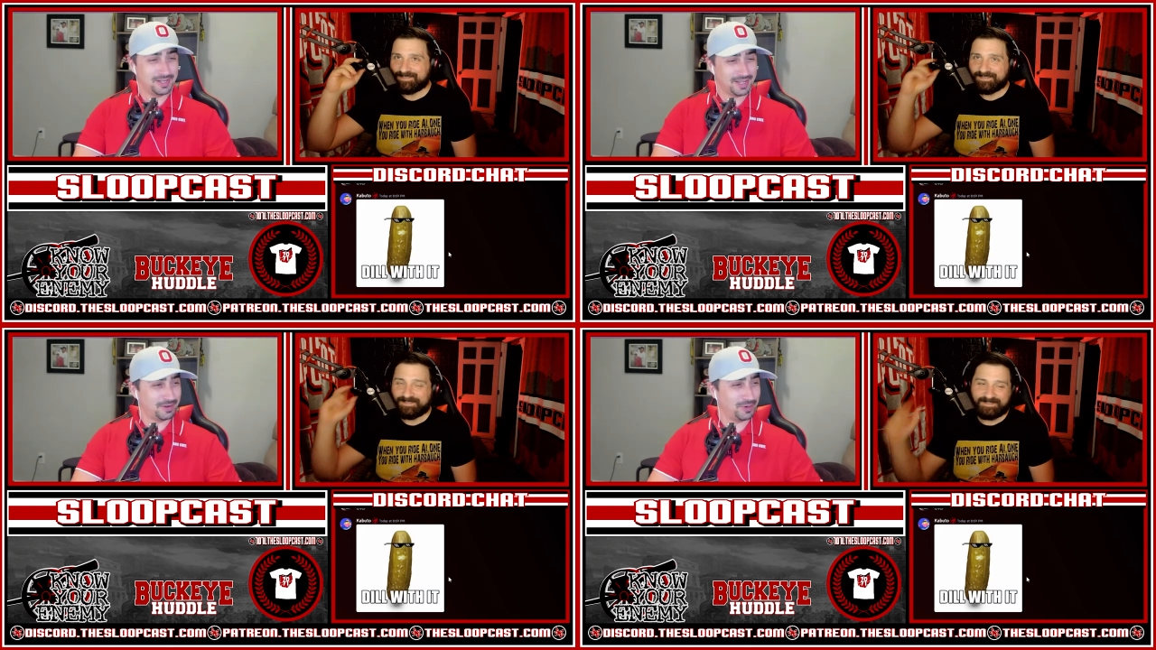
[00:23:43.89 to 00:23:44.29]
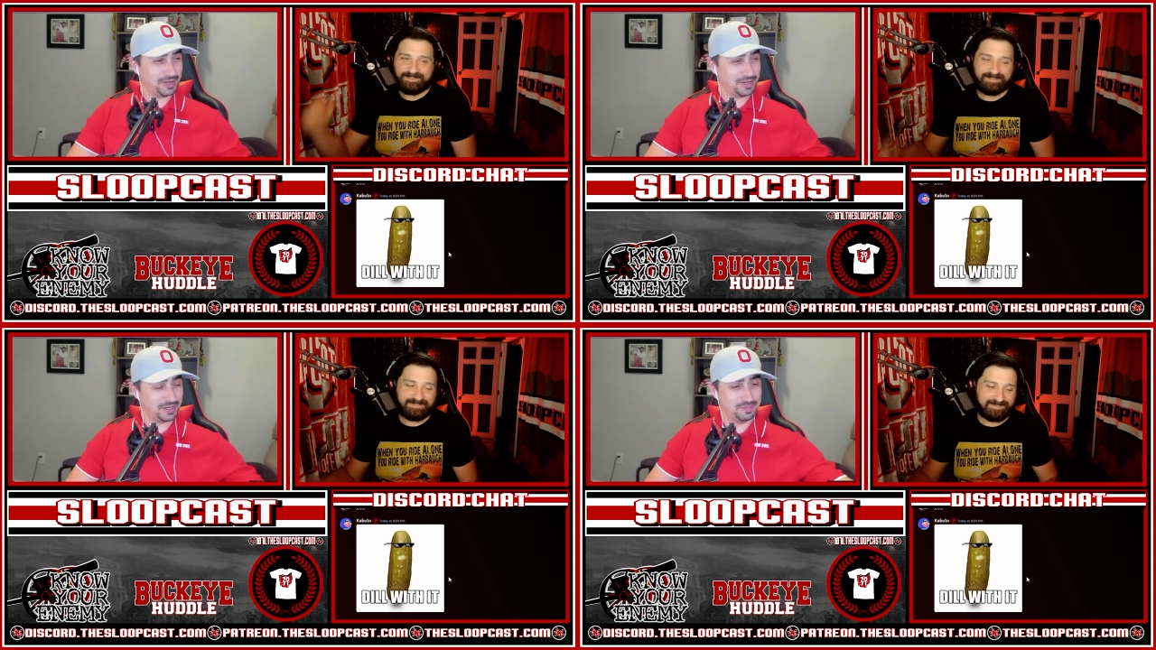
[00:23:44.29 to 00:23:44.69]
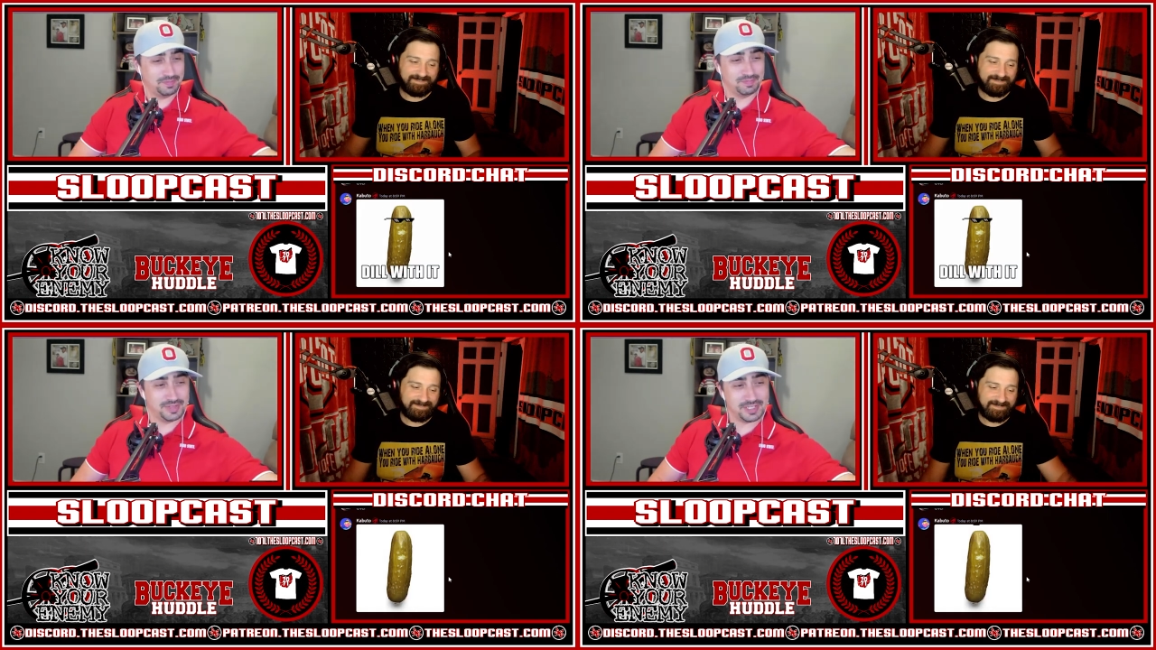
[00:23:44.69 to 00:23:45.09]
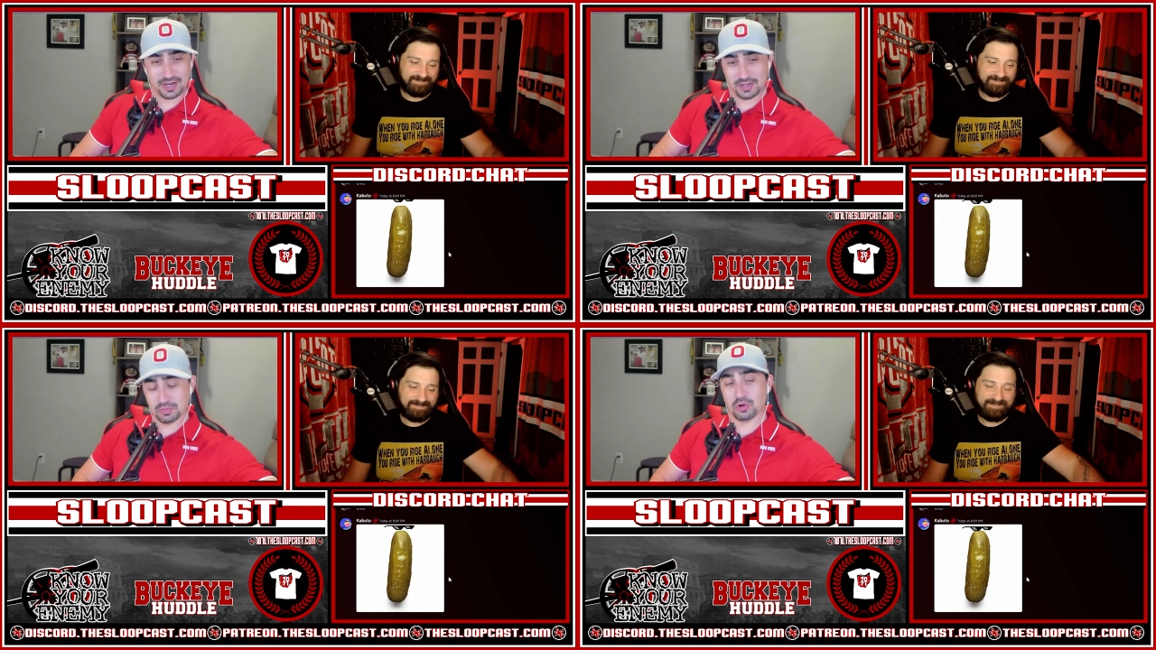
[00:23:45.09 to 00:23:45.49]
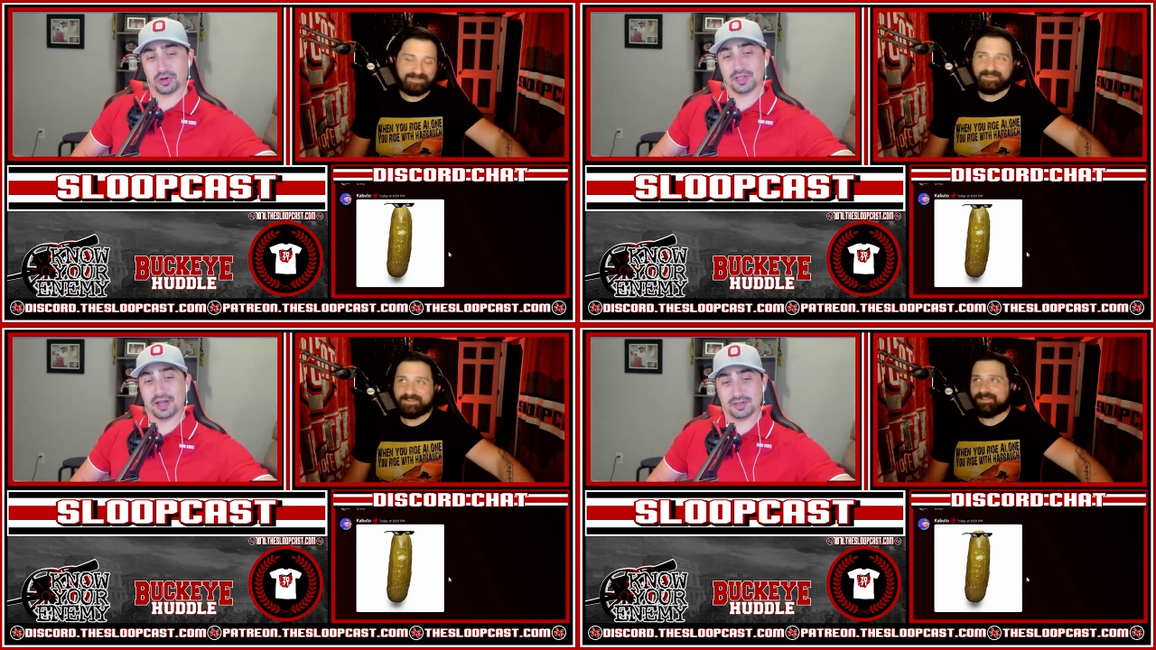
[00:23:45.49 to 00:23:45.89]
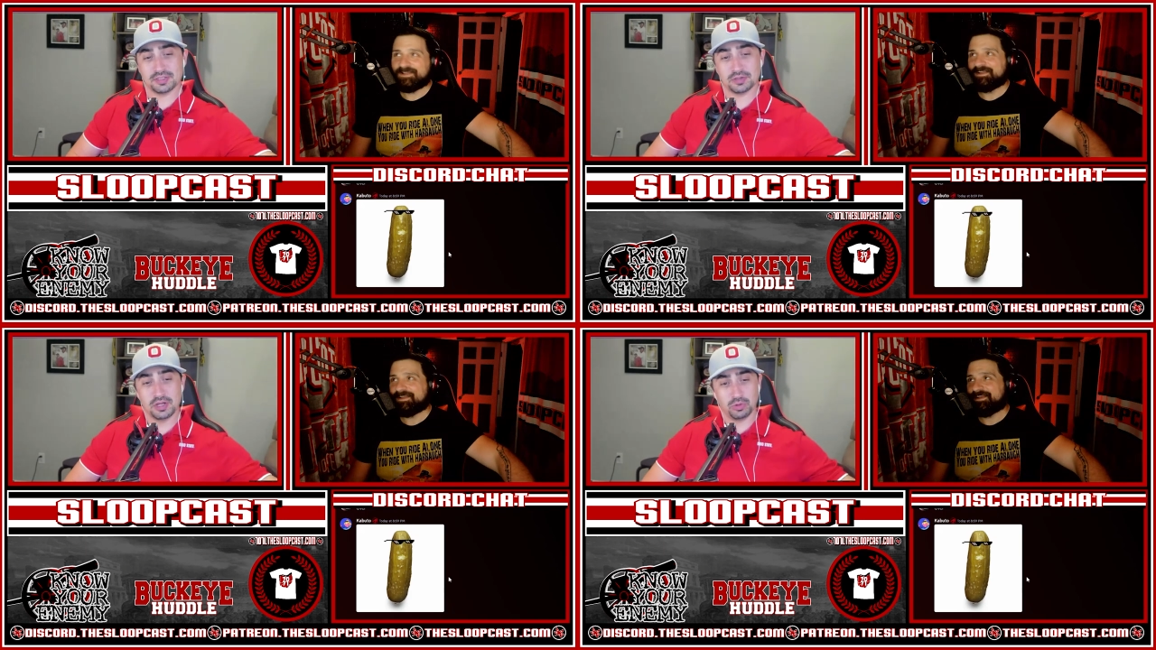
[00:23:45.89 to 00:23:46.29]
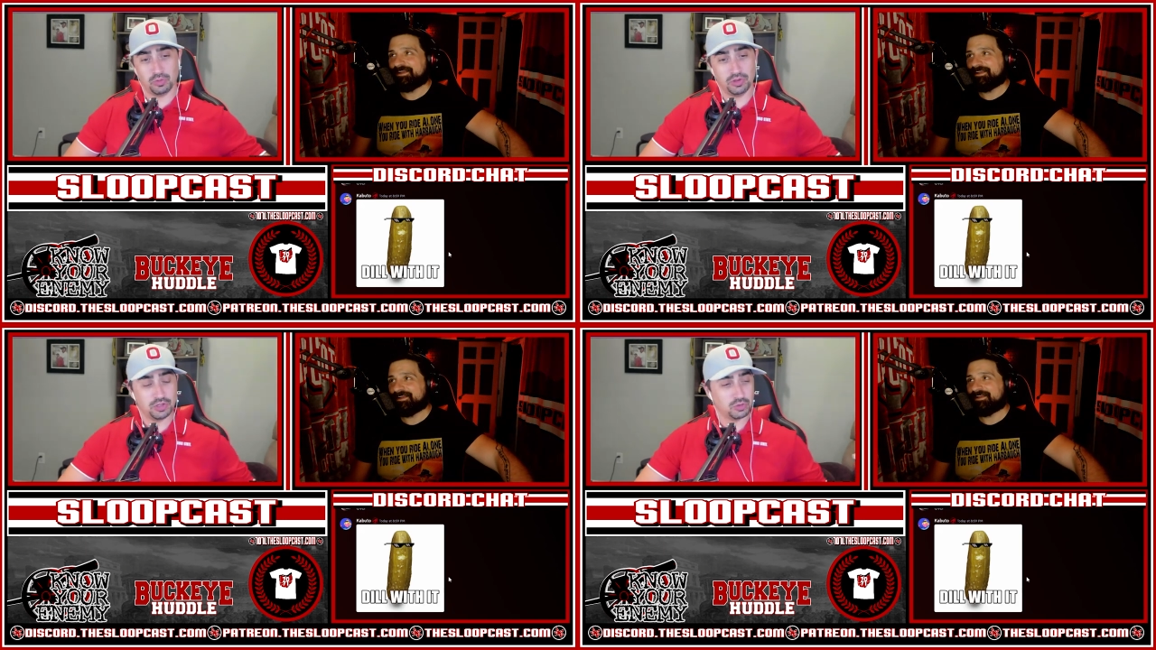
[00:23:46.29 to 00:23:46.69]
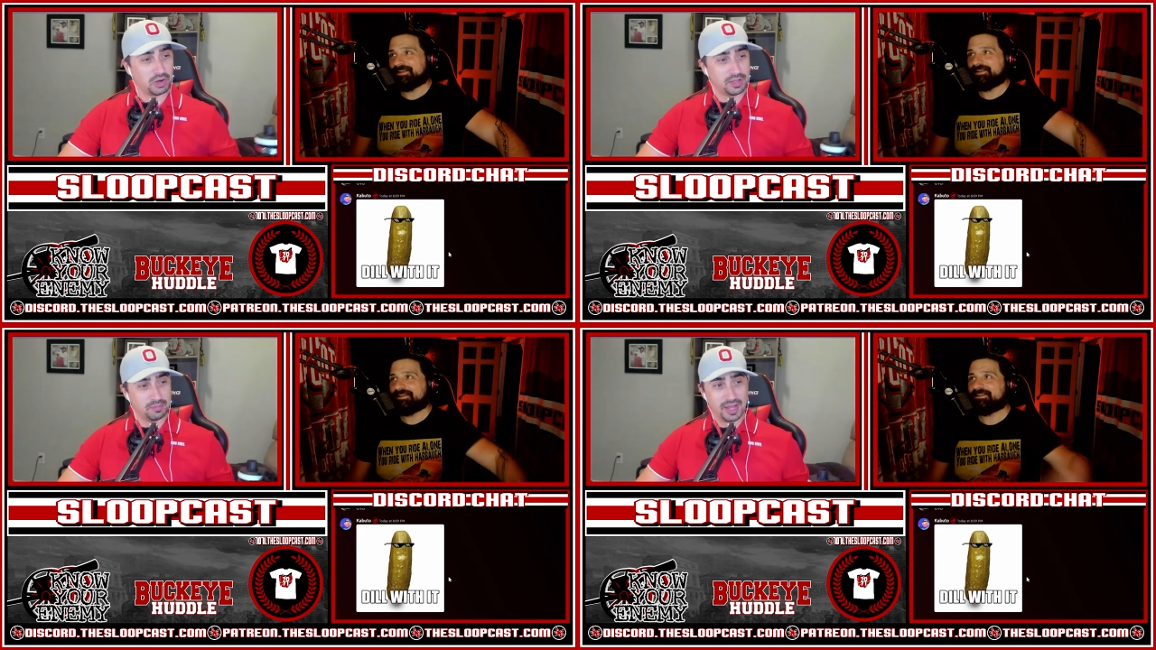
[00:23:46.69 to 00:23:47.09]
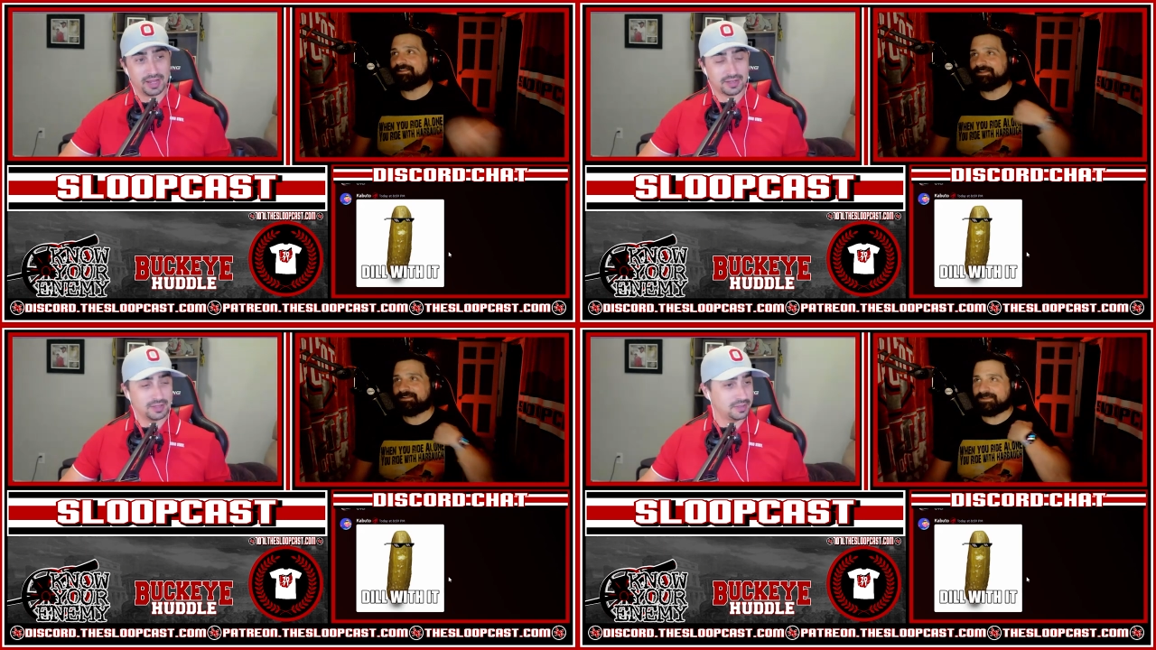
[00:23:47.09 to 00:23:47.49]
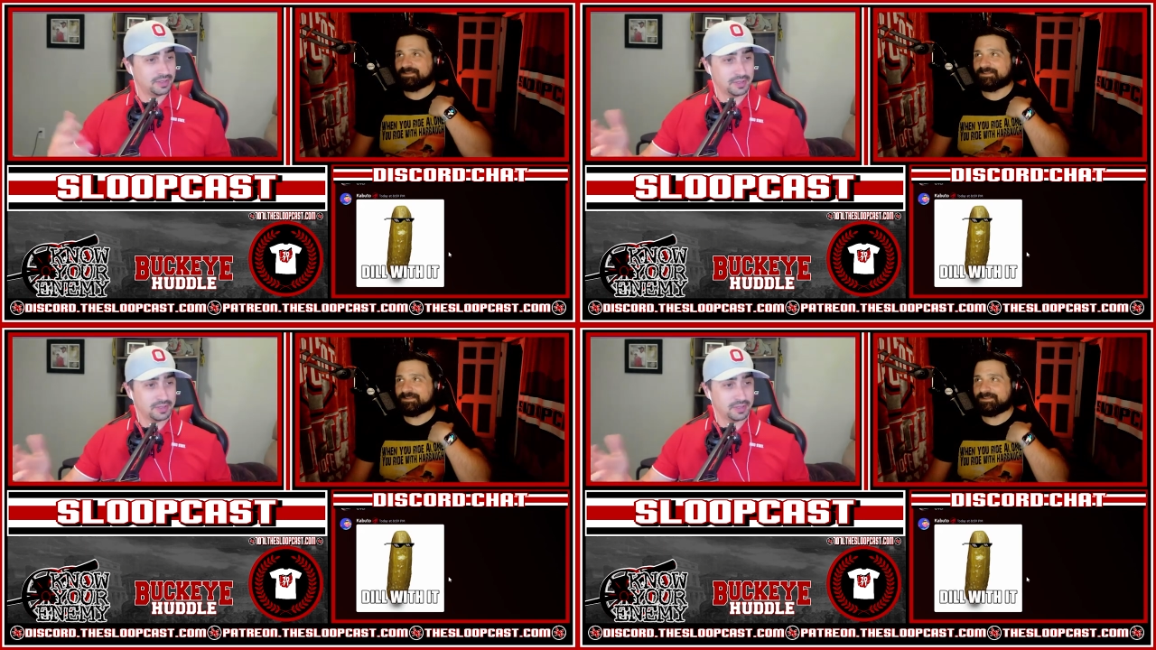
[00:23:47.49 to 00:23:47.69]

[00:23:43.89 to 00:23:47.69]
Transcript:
Speaker 1: need I don't need to say any more. Yeah, he's a really good running back.